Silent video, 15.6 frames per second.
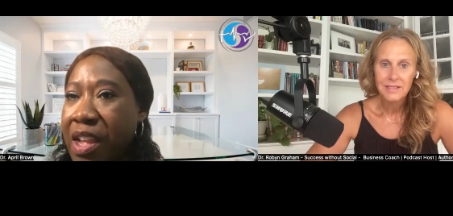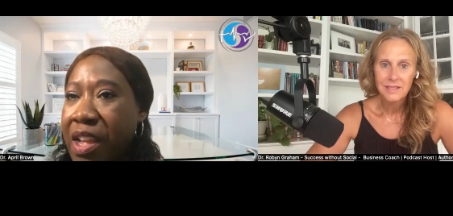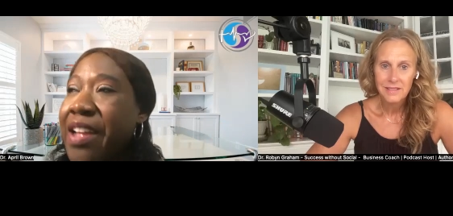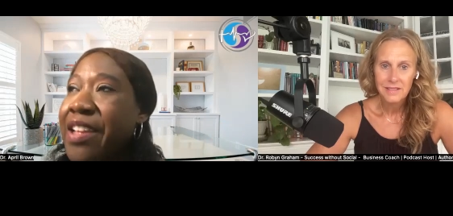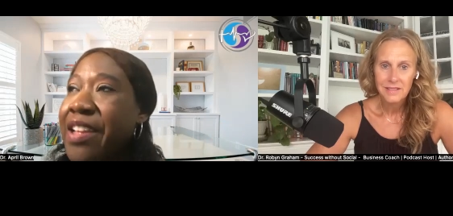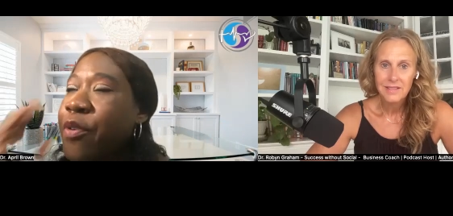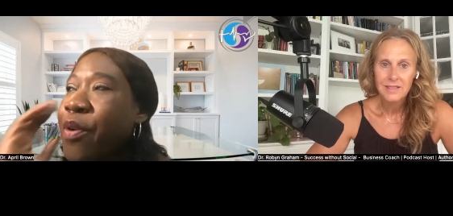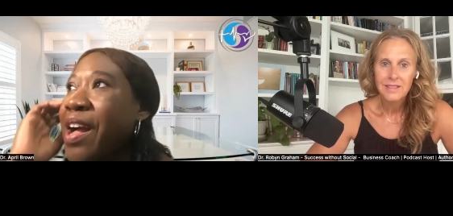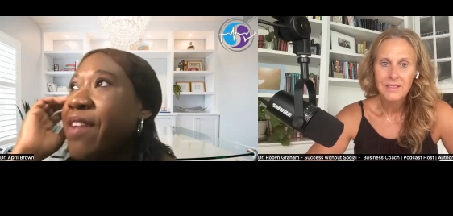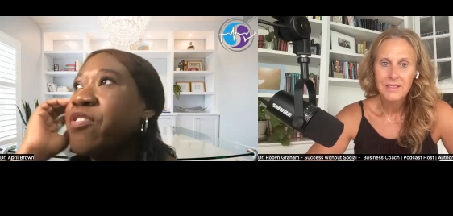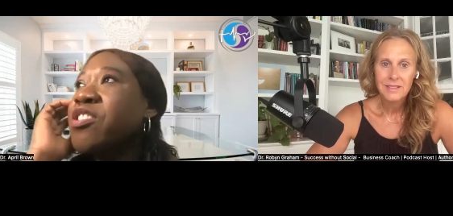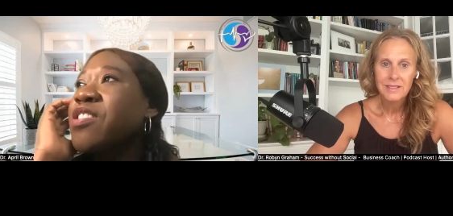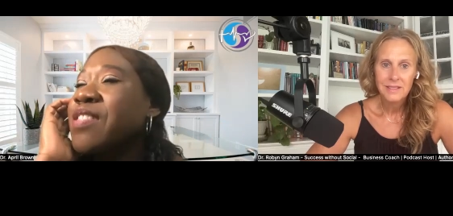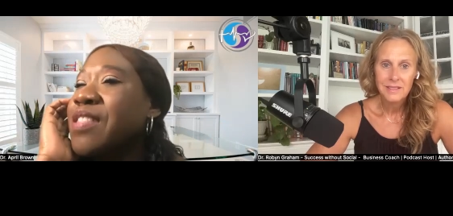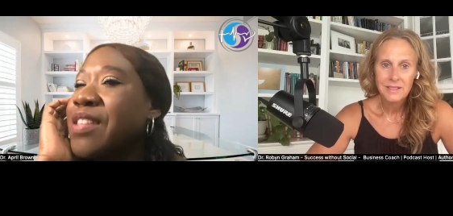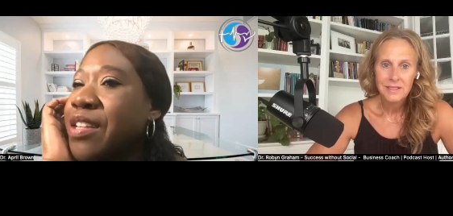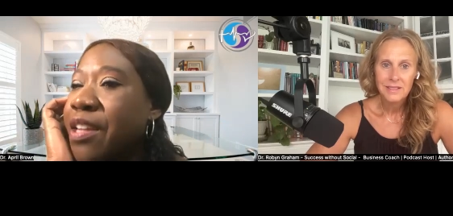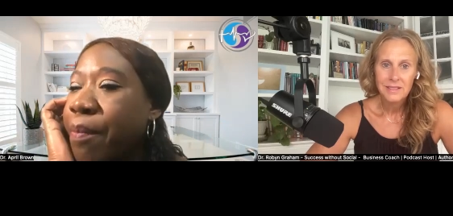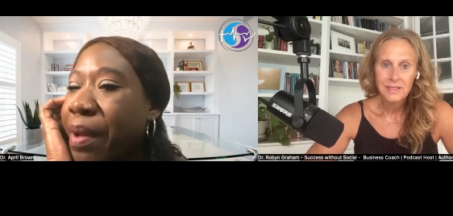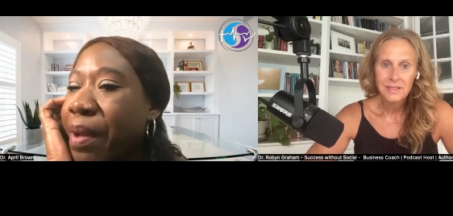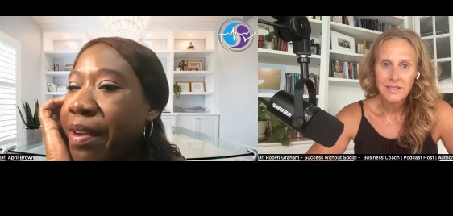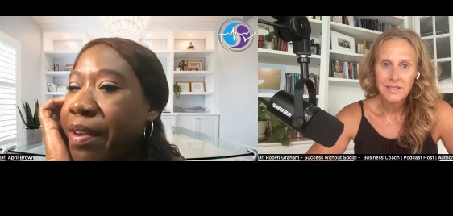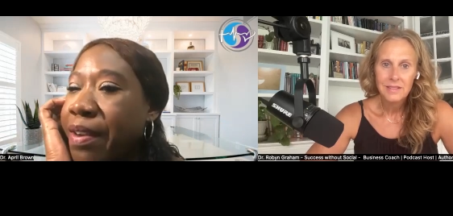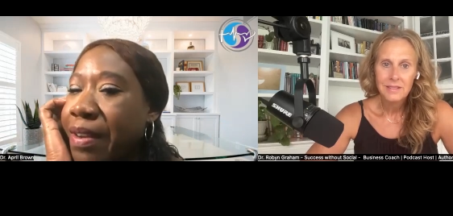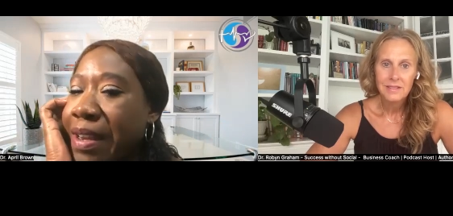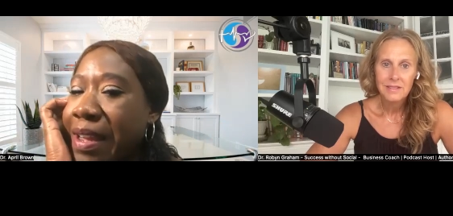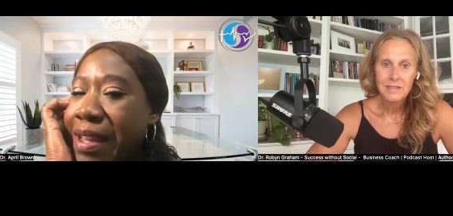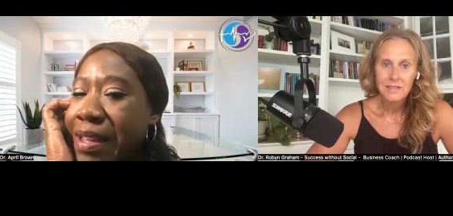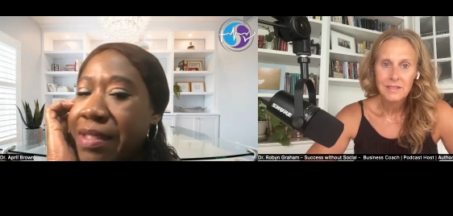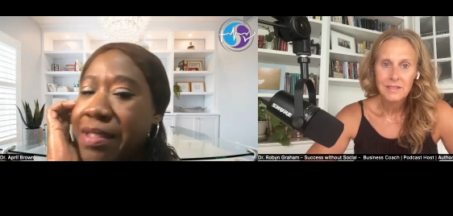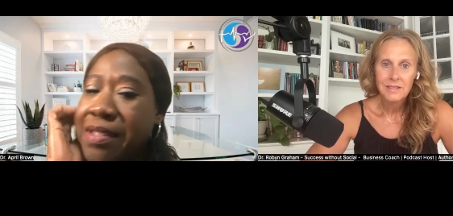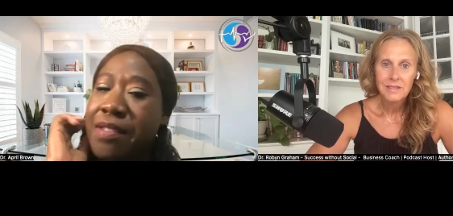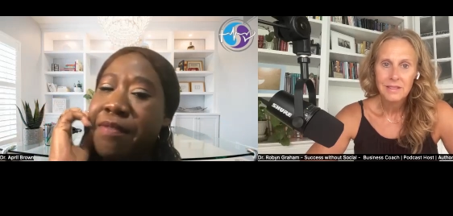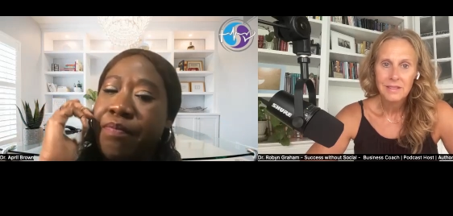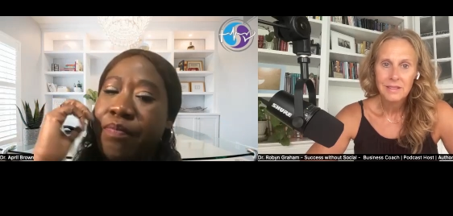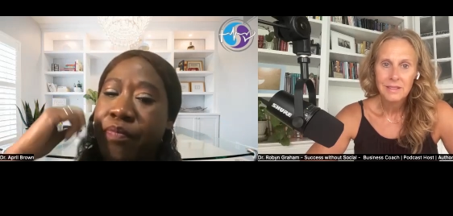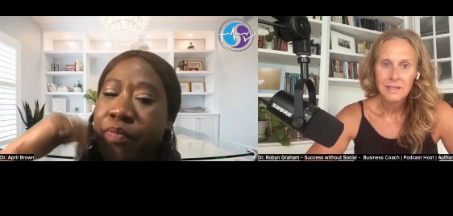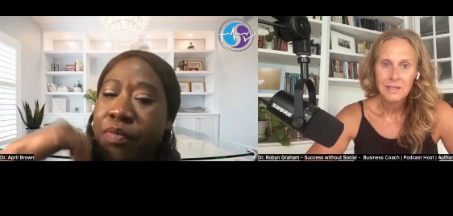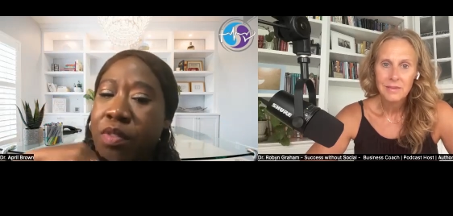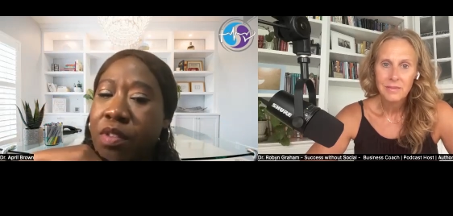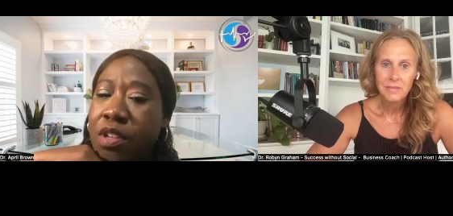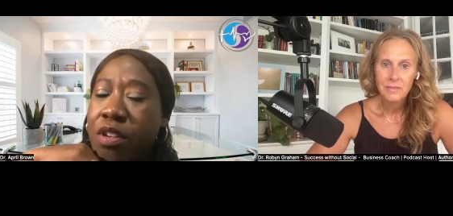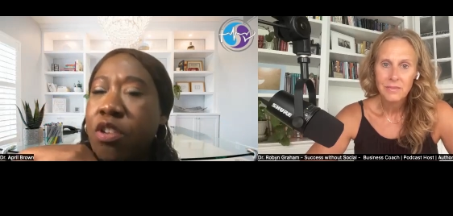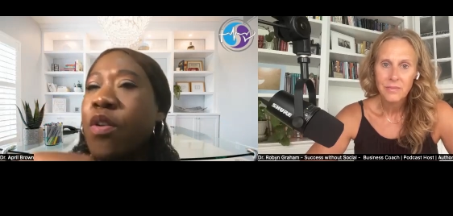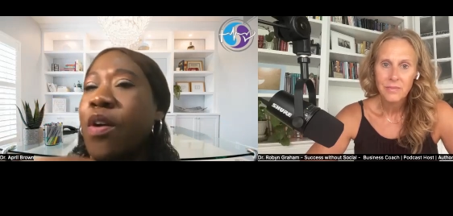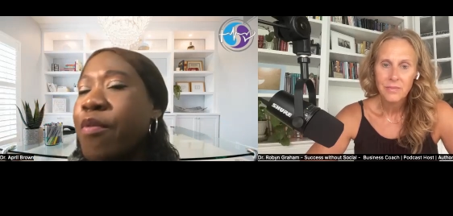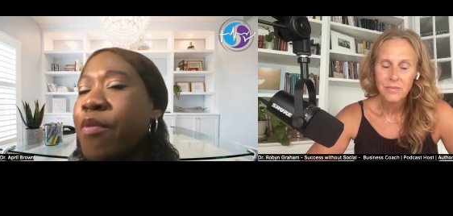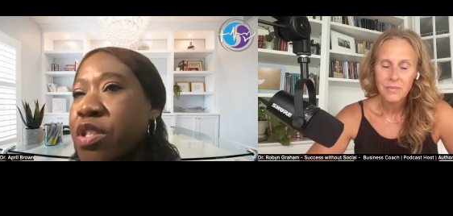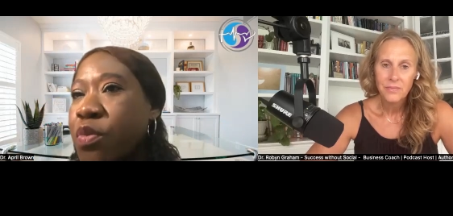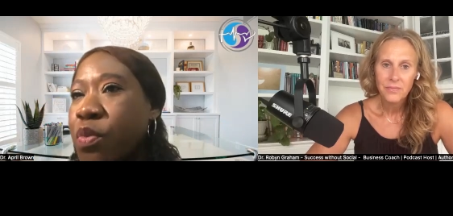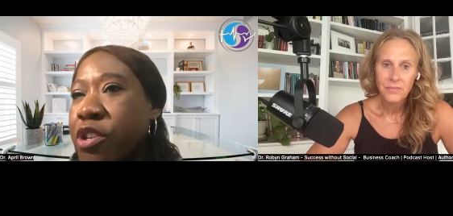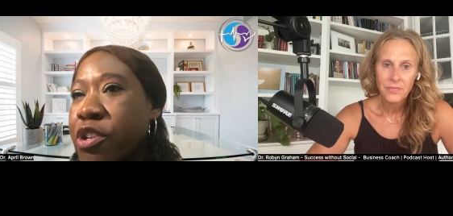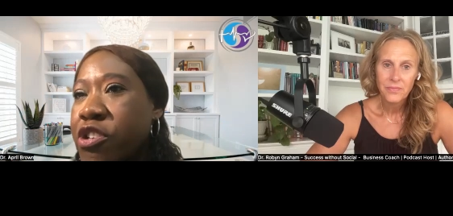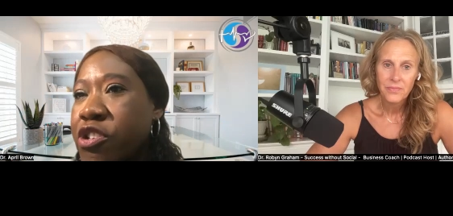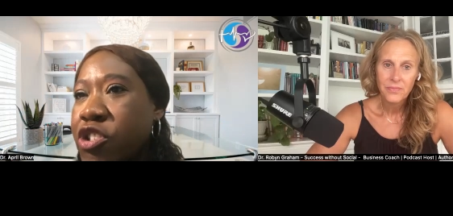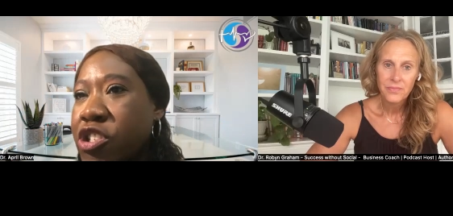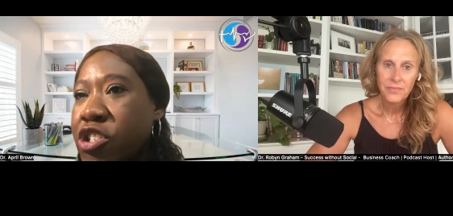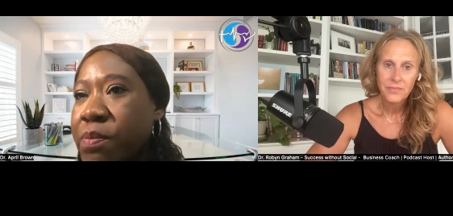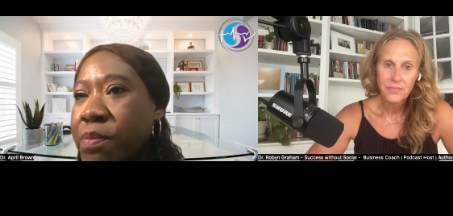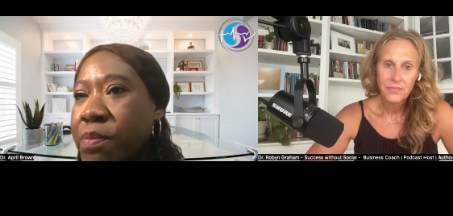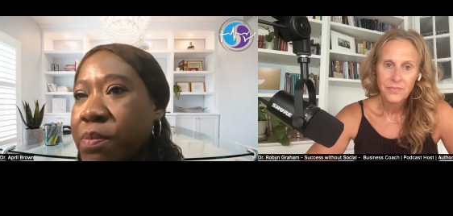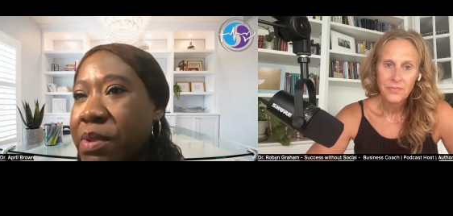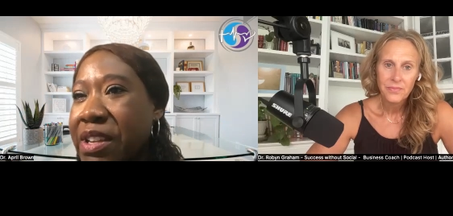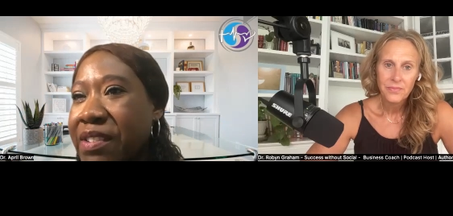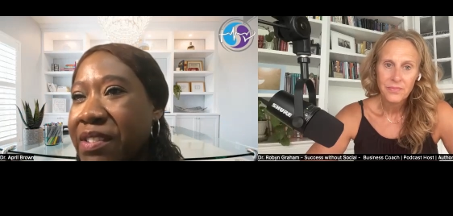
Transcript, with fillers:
Speaker 1: You have to think about it as you're always where you should be.